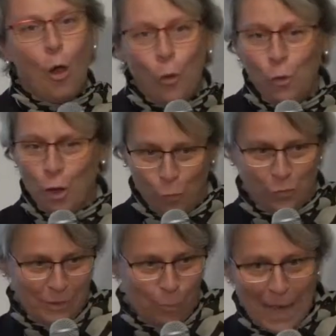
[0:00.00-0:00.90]
all
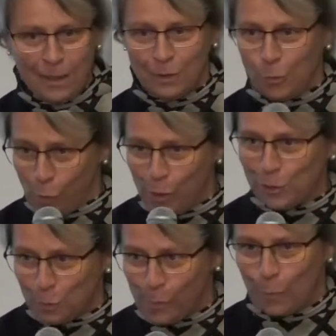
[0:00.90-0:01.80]
over the world